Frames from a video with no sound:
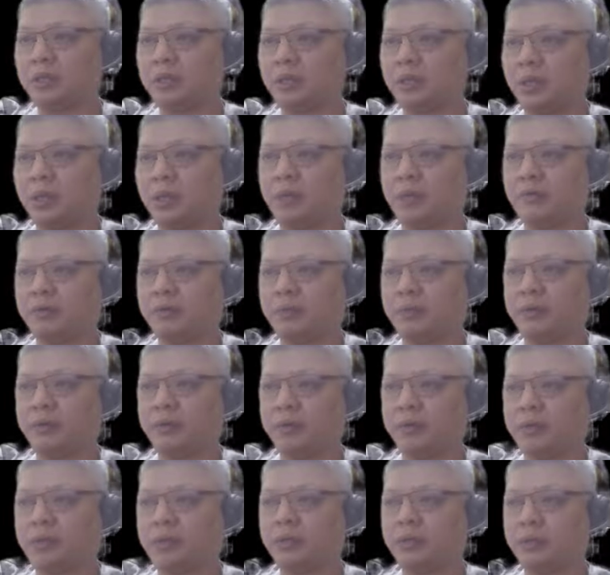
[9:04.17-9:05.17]
the second
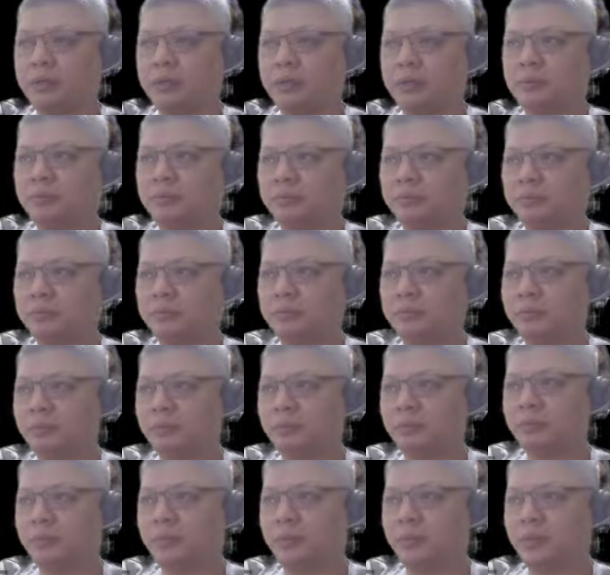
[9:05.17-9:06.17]
variation,
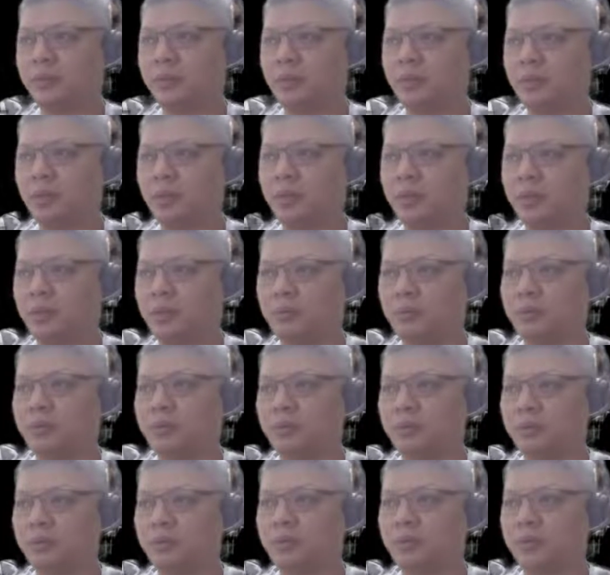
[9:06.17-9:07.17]

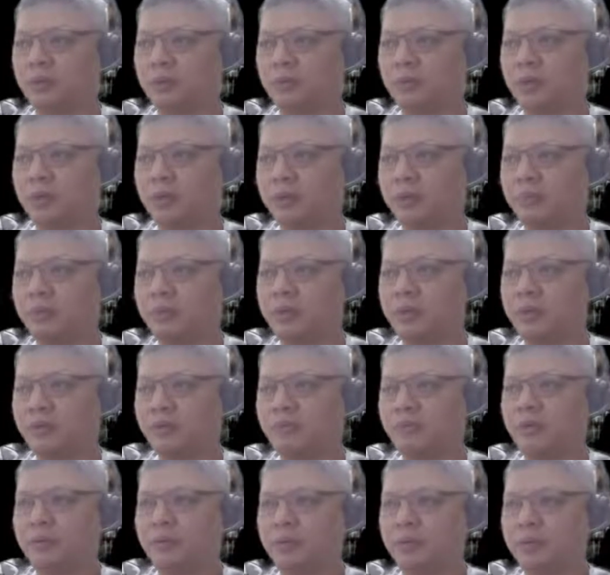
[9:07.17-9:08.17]
which is the
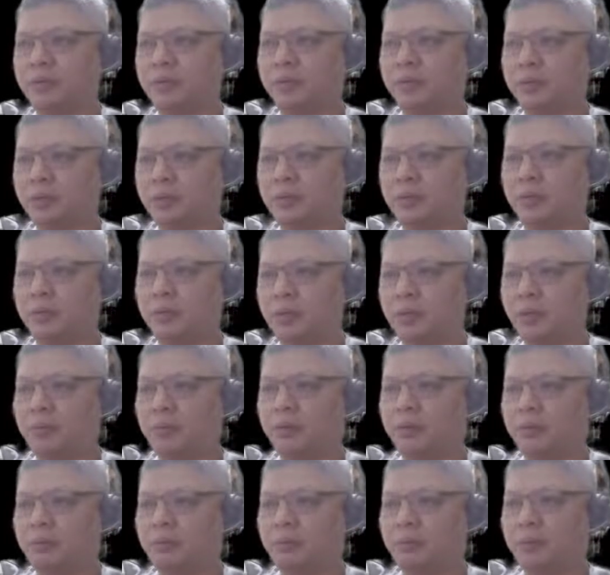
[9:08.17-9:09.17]
recommended variation,
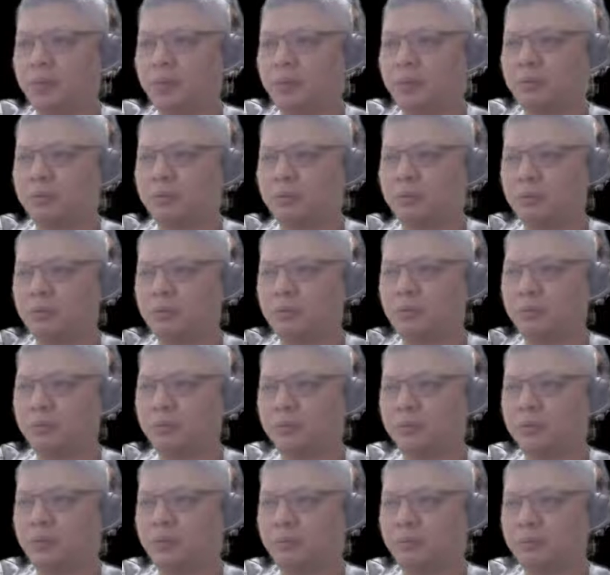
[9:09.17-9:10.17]
black could
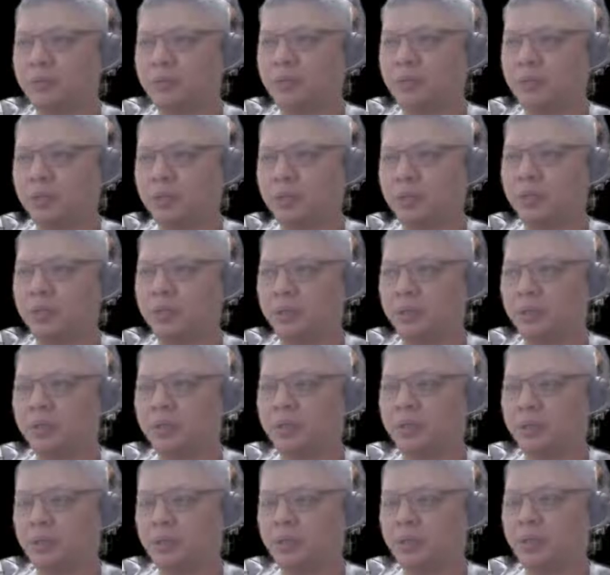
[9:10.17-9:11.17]
do something
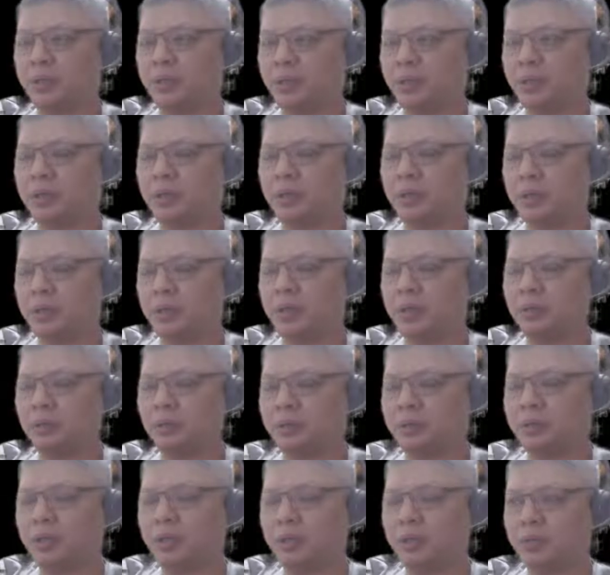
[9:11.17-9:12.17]

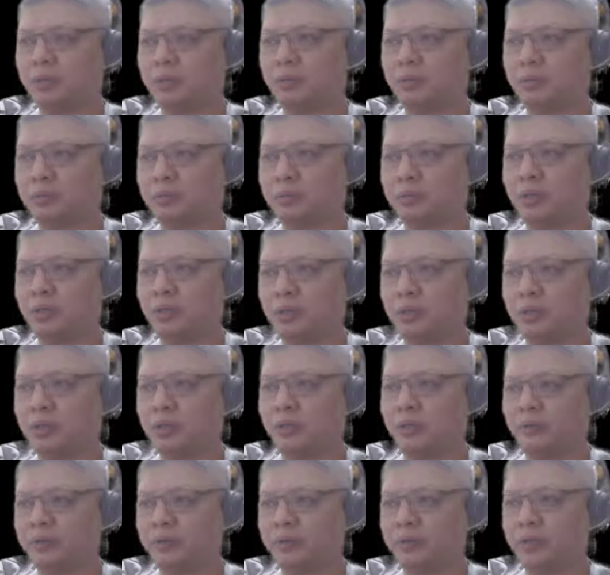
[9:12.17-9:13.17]
that is usually
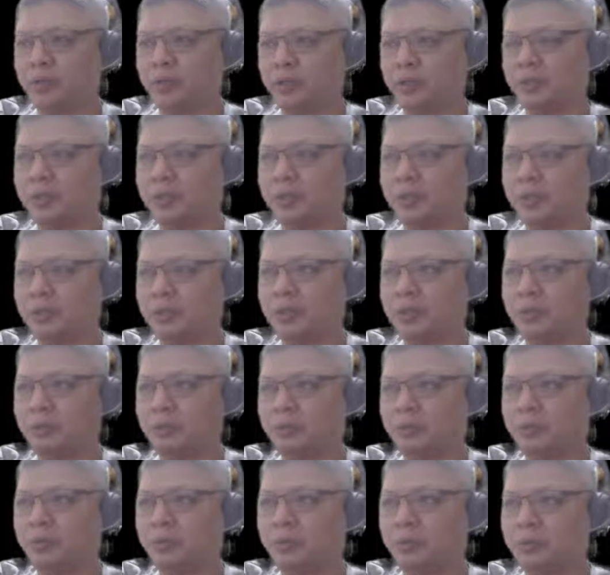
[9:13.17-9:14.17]
not advocated.
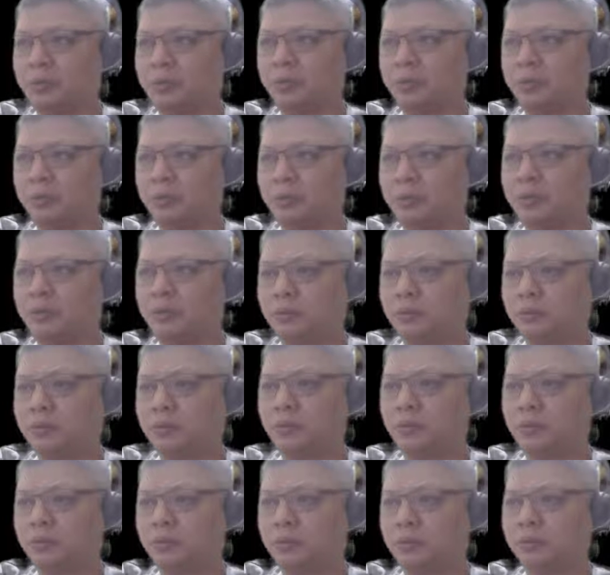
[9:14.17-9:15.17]
He would
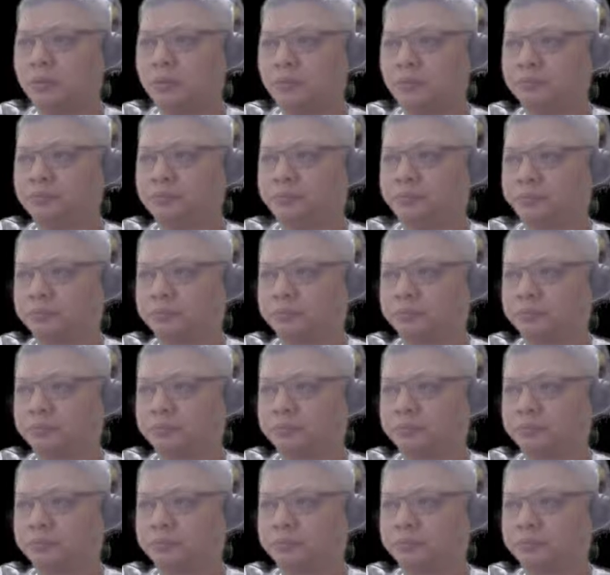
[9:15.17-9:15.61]
choose to